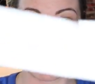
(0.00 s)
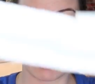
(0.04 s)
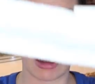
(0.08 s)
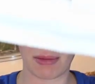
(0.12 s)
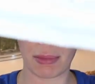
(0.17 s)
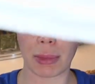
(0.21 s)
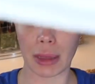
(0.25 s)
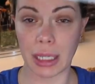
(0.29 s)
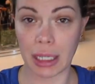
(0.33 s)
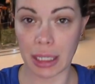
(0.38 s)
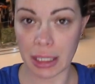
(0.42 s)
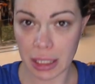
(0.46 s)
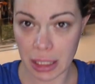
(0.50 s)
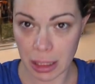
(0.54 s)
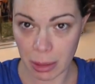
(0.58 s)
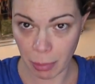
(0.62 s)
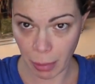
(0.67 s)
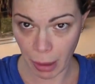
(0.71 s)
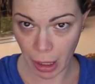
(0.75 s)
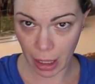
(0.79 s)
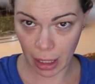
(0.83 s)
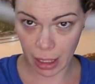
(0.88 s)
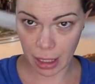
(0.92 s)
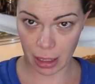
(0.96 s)
um, like
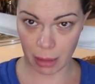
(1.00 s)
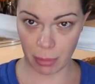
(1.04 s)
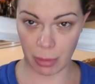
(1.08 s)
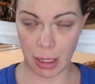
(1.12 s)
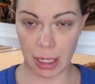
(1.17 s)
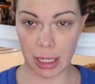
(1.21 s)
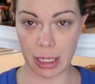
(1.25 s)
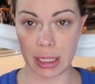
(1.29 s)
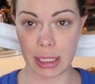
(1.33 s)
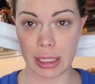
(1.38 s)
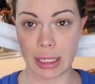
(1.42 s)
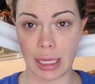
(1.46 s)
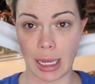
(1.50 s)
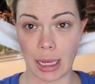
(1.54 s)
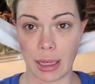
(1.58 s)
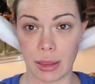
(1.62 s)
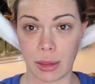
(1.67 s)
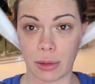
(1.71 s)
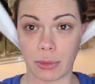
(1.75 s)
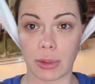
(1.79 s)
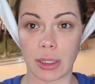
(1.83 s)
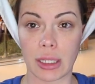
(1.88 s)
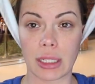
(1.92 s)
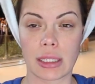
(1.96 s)
spa headbands
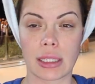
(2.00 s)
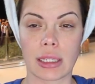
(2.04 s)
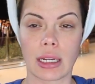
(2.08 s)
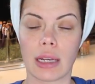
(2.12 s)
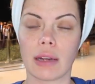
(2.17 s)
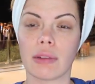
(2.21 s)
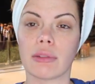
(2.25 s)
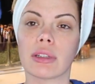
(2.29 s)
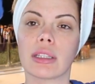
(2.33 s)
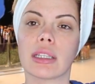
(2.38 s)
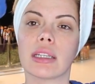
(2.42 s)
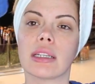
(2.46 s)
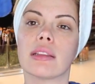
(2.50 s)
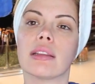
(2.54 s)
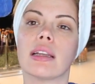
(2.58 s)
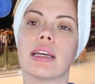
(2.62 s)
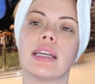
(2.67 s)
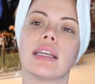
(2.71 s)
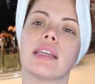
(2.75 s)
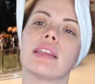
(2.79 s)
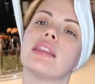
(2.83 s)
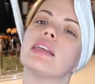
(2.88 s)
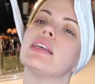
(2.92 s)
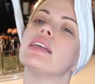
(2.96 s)
and the reason I really
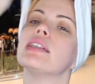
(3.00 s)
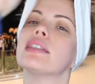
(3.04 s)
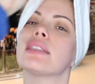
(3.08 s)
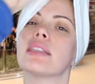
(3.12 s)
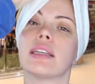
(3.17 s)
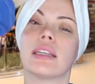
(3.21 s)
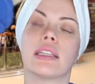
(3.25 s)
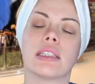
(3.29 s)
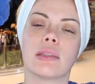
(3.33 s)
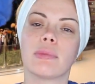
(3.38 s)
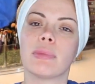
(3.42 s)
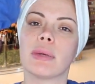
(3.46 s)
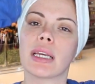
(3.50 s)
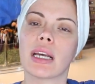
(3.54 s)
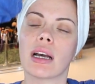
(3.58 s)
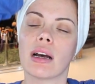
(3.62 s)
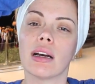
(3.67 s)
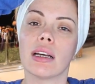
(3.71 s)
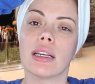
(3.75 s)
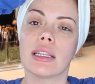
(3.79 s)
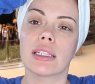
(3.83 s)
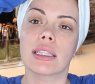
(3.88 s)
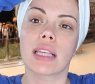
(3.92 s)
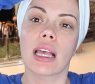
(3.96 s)
like these is
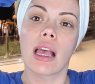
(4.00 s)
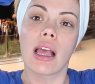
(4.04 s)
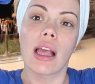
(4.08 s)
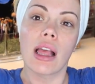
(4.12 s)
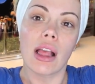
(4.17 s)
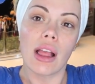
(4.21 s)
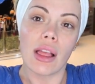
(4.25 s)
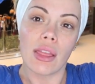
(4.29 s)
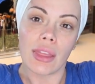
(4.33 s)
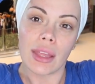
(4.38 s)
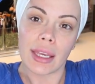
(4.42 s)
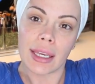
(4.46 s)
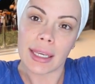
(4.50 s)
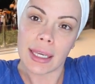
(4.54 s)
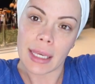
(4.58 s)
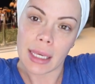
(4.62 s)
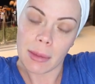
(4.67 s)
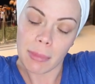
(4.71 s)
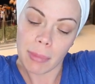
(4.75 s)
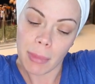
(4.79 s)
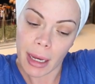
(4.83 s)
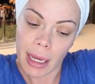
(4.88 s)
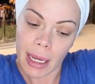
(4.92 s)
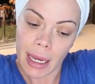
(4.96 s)
because they
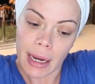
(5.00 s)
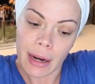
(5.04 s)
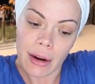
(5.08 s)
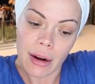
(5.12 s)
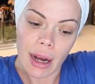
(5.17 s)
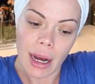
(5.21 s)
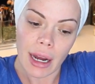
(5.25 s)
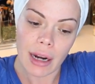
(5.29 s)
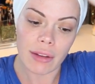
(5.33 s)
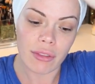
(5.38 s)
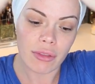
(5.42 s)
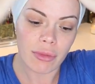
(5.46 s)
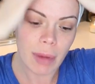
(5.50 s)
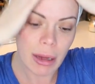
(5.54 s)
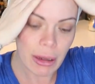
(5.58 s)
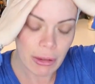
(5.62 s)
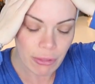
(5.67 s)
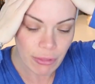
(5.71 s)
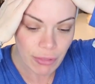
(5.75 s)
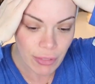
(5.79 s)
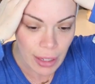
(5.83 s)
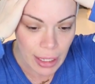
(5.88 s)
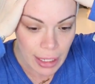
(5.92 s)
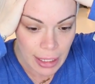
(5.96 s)
keep my hair out of my
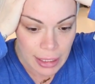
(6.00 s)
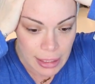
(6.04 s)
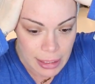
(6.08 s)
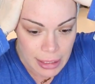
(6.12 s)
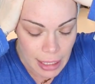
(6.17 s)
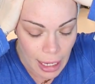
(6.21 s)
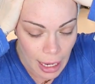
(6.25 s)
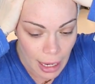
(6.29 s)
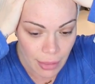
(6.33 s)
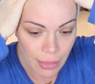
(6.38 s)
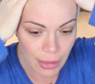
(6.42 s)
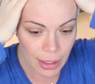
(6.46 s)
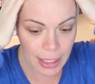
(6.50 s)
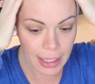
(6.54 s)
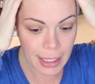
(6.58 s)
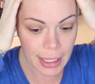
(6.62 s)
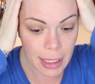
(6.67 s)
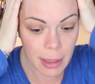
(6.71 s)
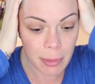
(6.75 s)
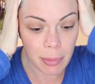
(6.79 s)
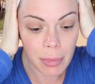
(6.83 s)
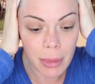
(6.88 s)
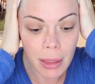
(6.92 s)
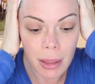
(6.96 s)
face and they
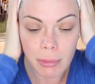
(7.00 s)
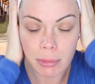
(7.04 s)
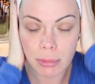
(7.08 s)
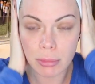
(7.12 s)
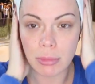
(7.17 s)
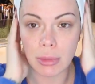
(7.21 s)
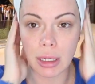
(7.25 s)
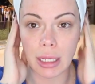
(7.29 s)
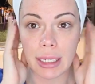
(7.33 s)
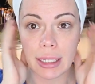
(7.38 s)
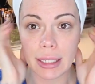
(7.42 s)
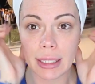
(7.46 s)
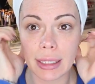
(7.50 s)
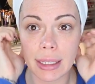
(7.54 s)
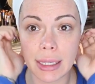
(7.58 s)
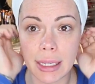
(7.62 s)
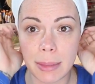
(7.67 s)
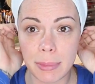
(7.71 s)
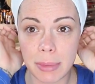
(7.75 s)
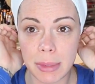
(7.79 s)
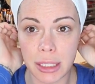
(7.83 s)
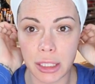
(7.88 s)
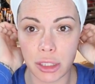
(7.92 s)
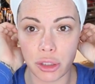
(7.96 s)
keep them, it
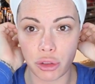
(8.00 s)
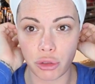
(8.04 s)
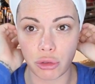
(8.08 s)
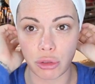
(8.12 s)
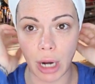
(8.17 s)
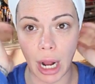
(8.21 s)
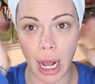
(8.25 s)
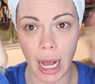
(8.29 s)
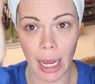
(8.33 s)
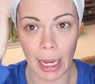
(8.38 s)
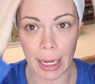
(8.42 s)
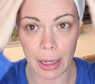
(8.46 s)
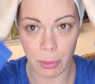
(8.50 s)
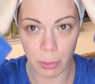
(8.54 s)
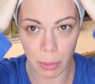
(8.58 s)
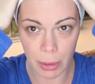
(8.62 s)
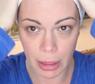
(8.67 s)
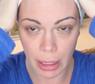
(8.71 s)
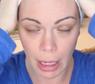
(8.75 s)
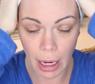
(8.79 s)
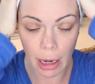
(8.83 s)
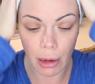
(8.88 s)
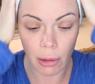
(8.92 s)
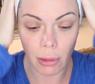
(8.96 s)
keeps it dry
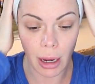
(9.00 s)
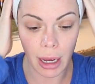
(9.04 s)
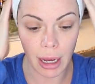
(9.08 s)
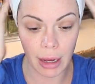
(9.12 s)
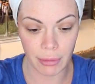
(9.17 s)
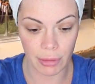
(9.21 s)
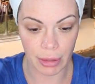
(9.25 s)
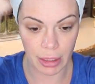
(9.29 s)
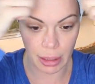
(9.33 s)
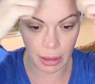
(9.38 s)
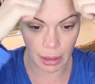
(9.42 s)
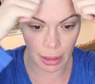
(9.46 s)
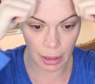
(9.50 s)
without having